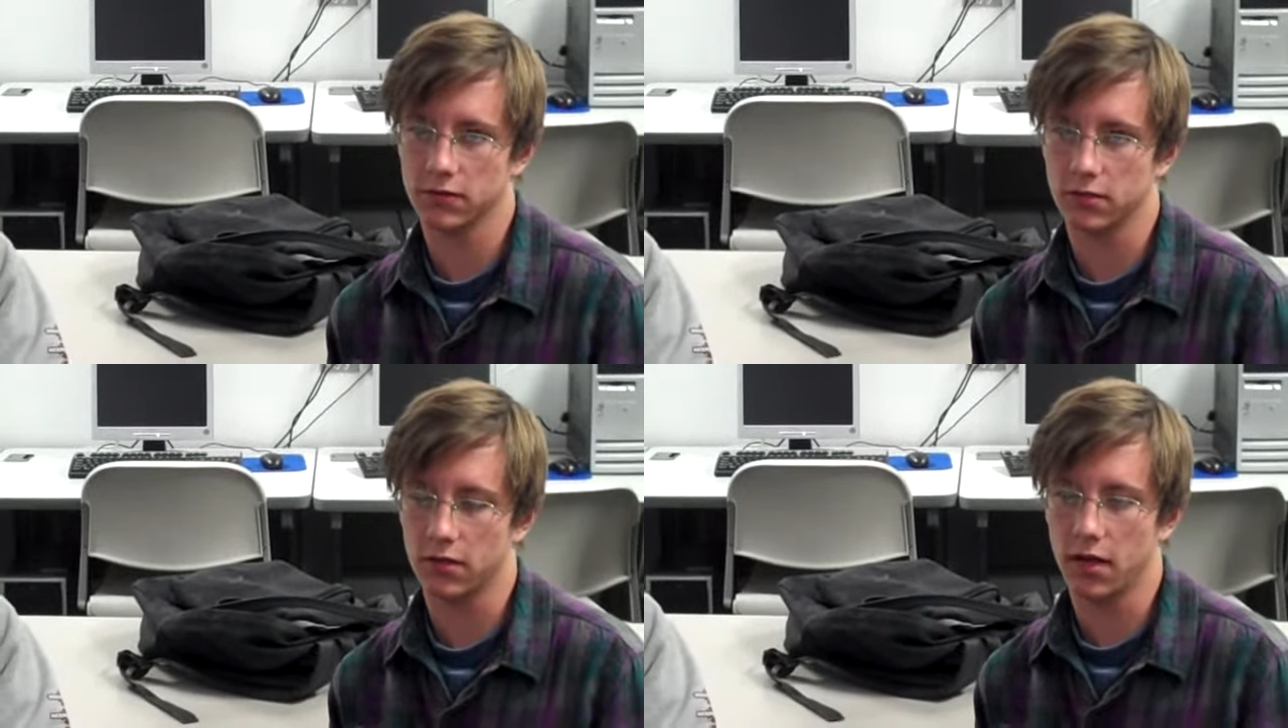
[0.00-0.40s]

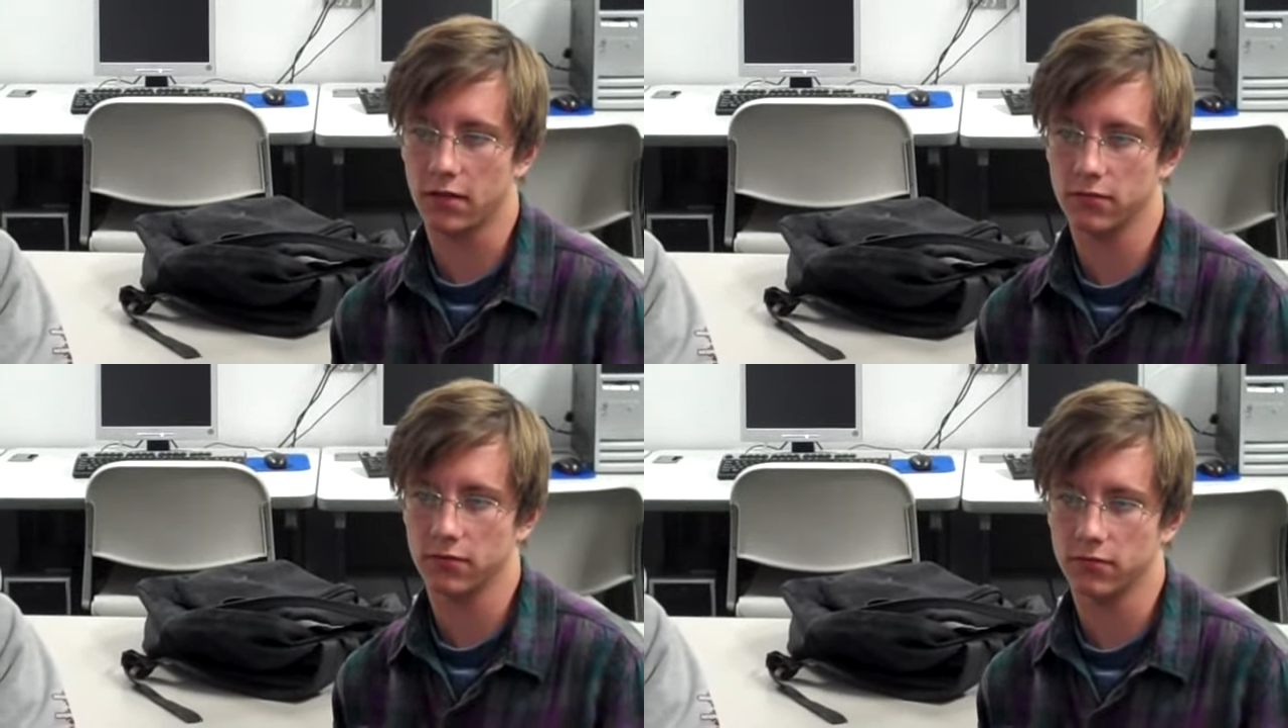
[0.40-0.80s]
they're
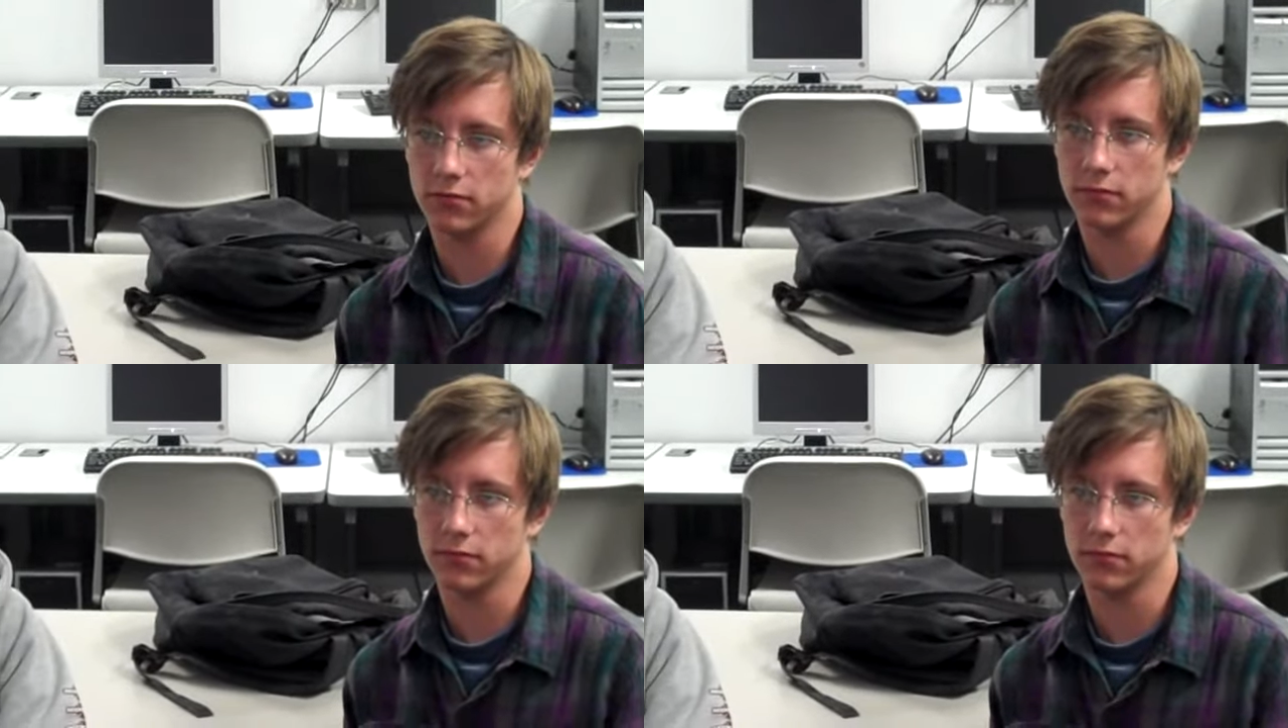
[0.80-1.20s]
not
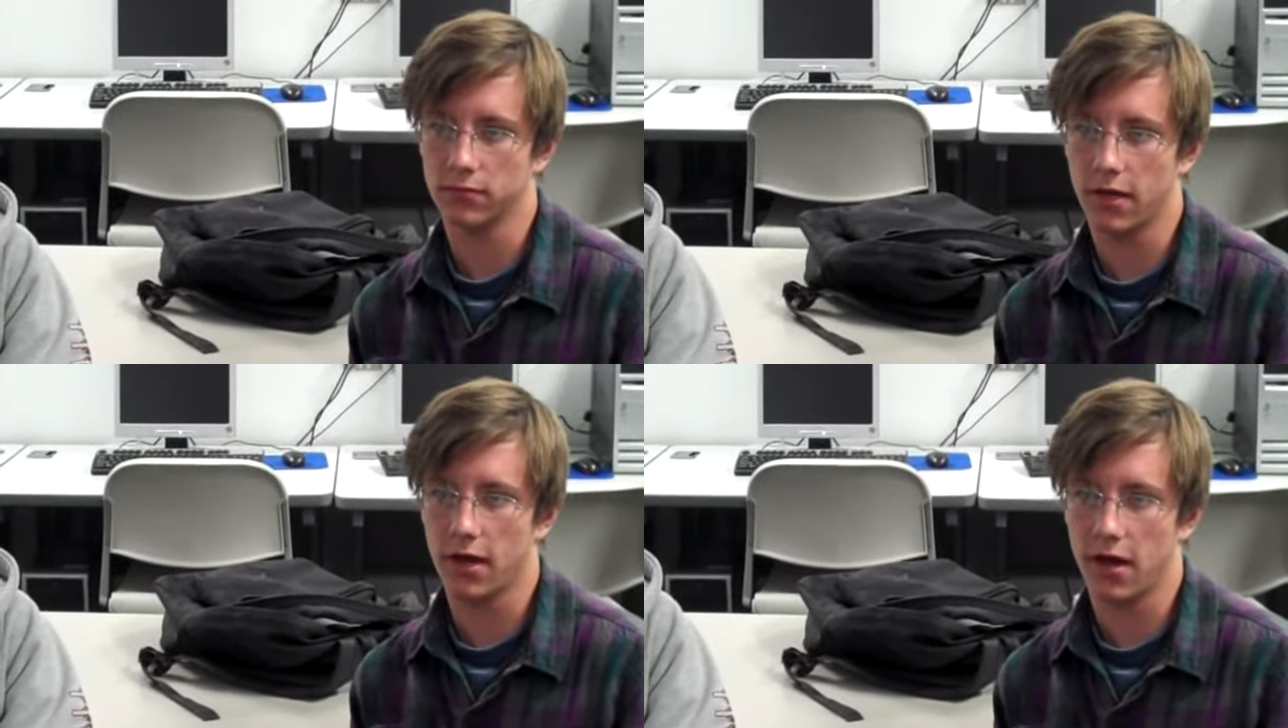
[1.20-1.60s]

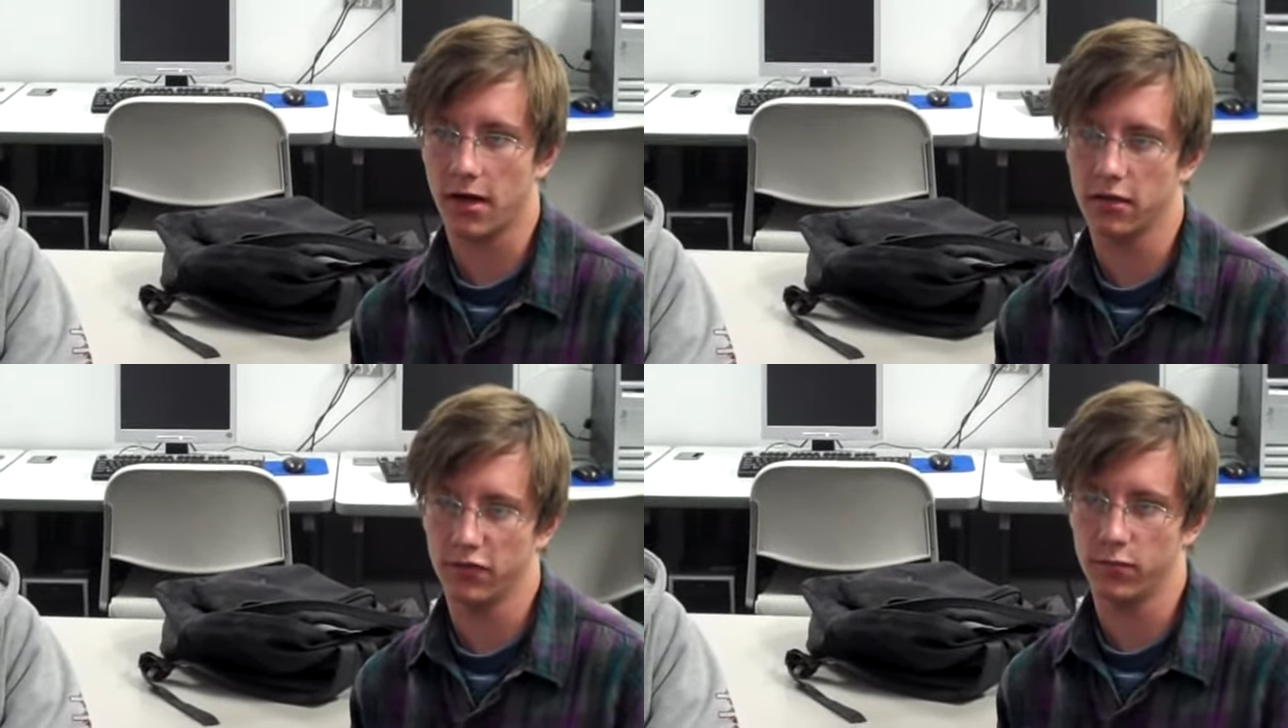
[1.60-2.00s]
that
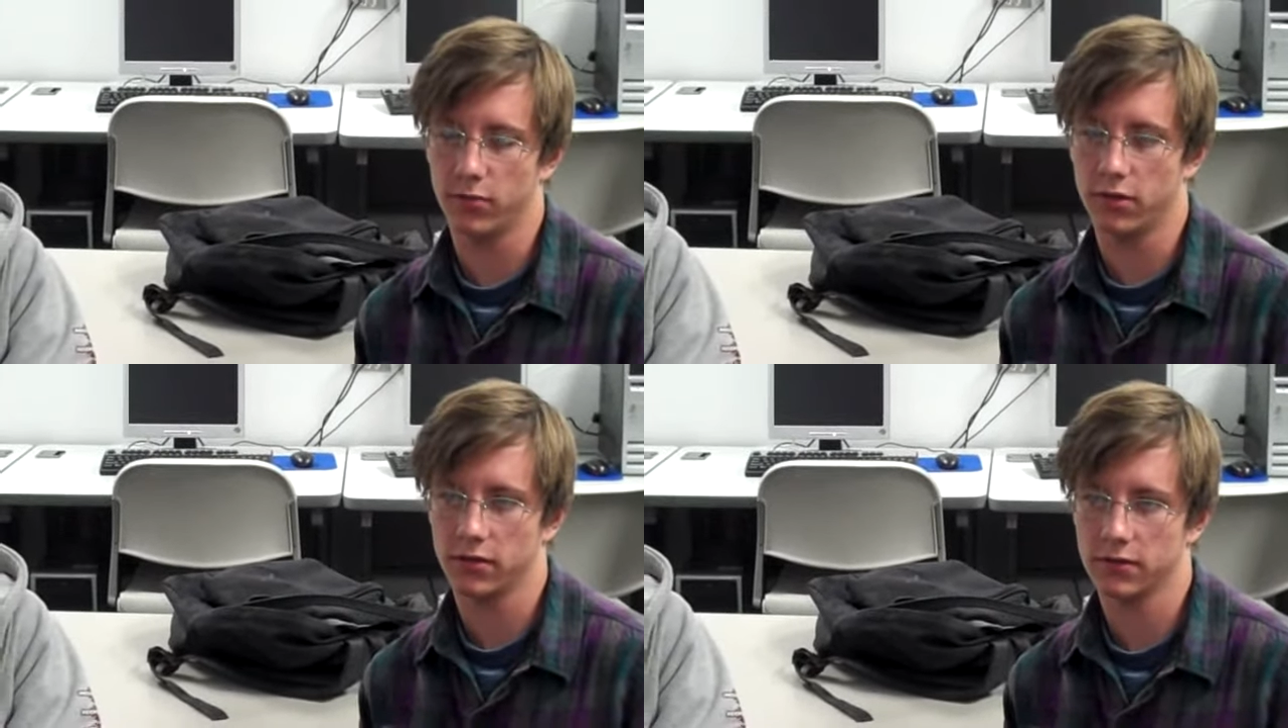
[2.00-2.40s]
high of a
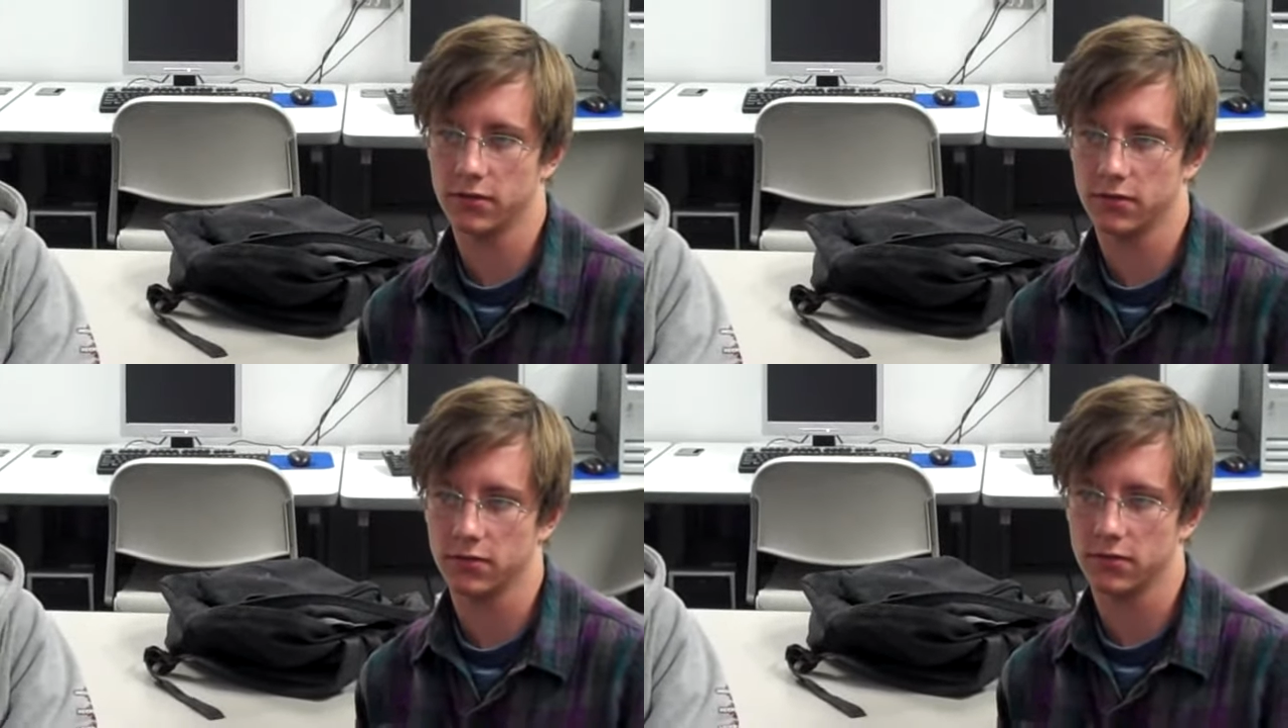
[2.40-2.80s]
person.